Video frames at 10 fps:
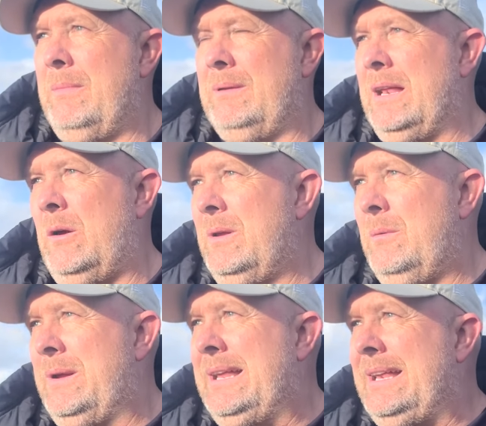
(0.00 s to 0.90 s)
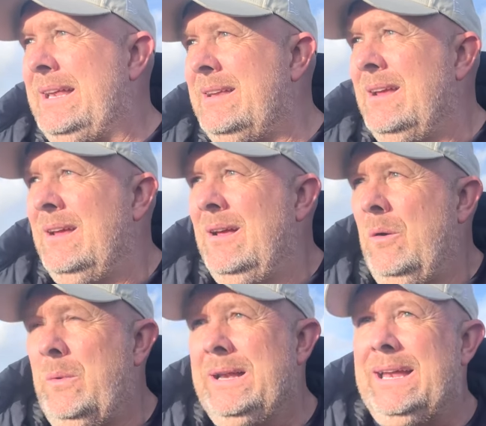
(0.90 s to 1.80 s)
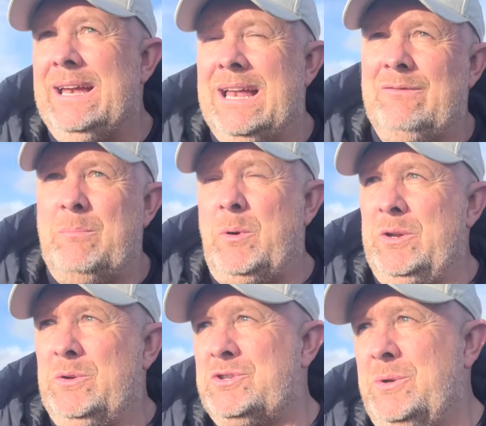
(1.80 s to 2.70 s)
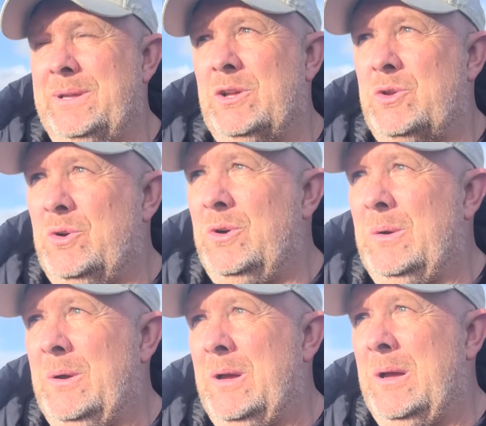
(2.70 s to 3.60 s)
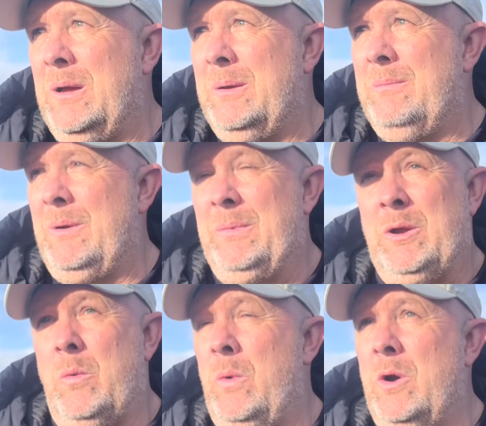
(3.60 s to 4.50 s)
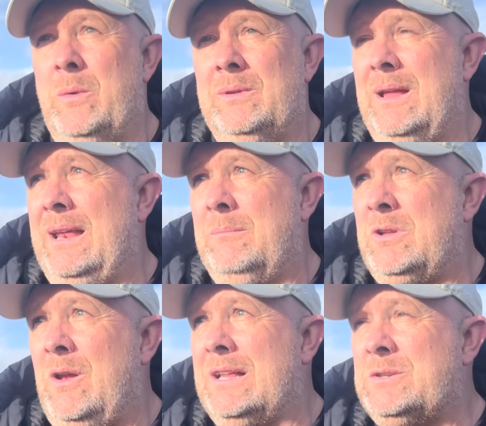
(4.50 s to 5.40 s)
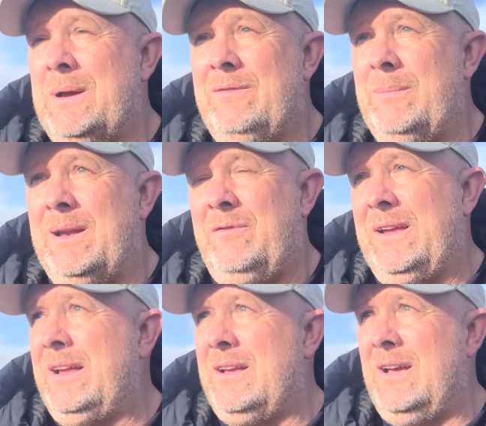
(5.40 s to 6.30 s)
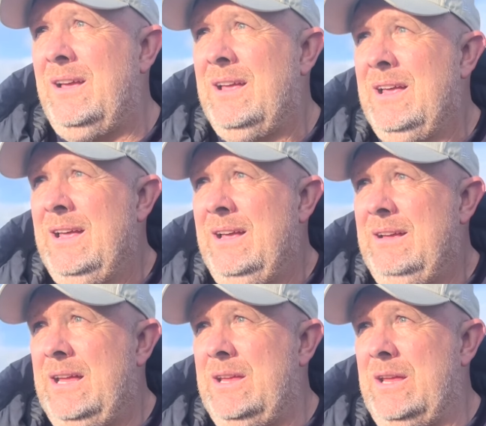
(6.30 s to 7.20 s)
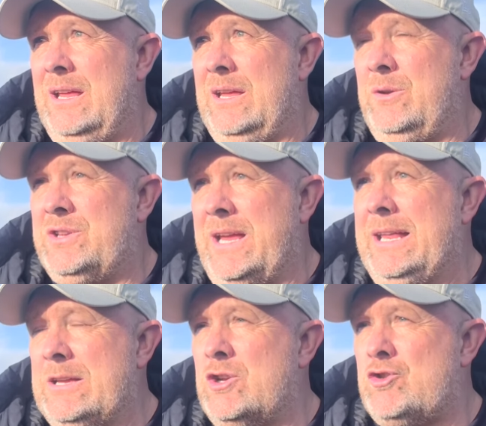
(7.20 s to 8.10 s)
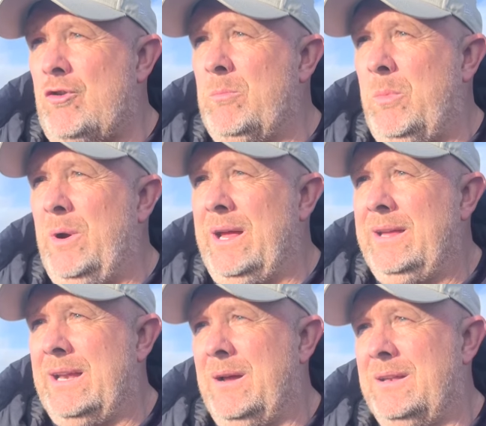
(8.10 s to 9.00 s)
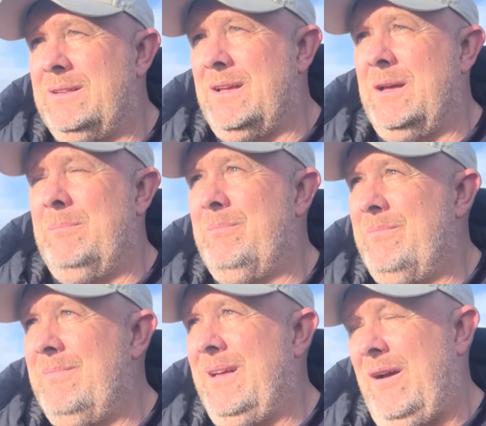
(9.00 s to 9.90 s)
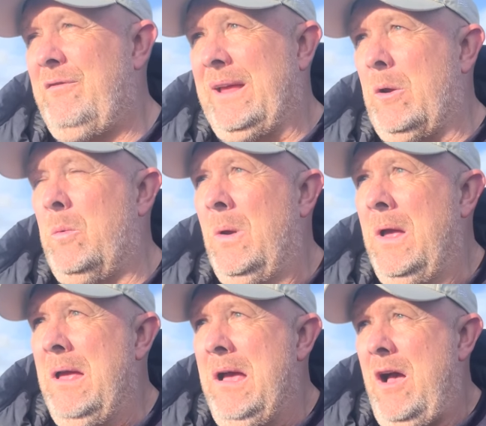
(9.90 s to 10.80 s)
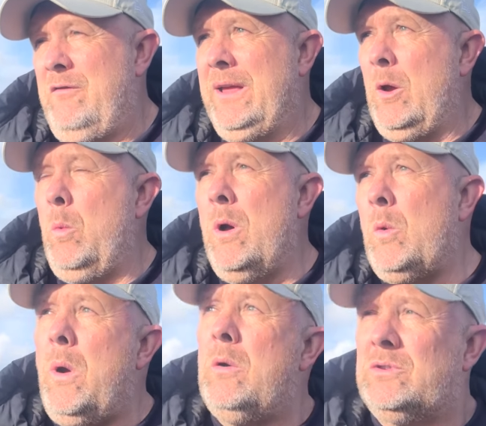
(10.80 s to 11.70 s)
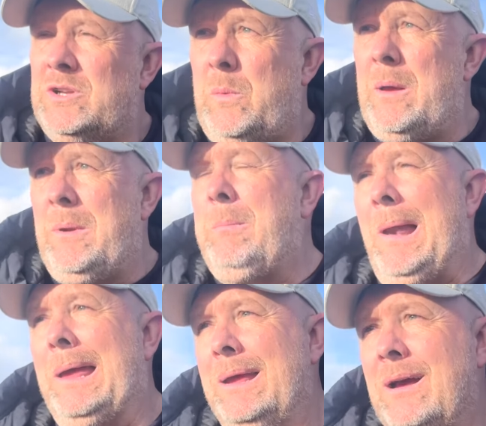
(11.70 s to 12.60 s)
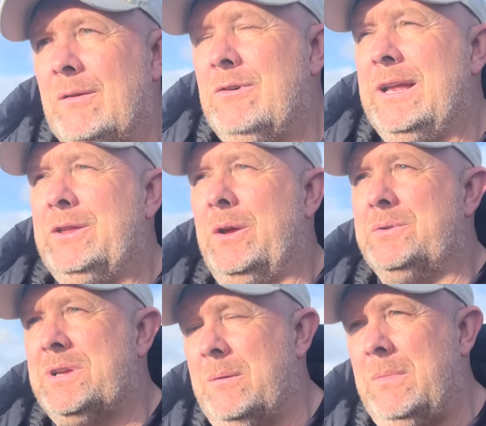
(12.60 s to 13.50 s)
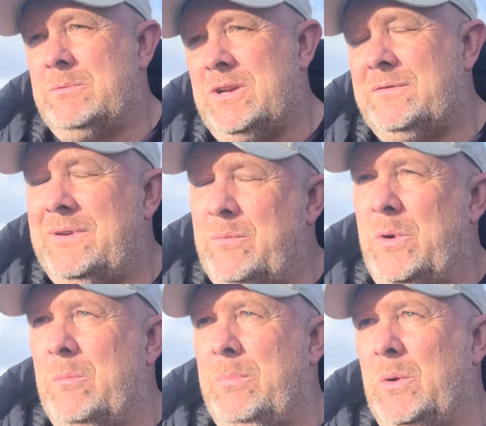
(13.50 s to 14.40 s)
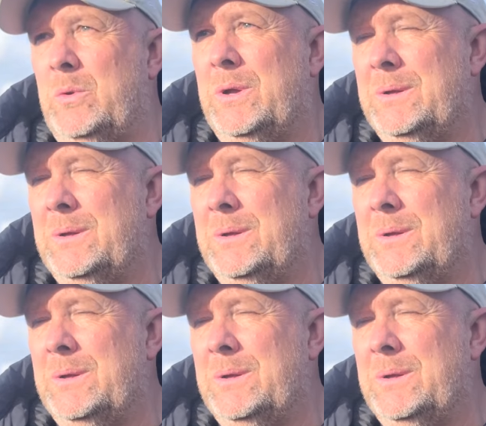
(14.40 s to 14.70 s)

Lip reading: You know, we needed another body or two in the door, and we got Will, and I'm delighted to have him. And I think you see that he's a strong boy, you know, and I think he'll work well to the way we play. I really do. So I'm chuffed to have Will on board.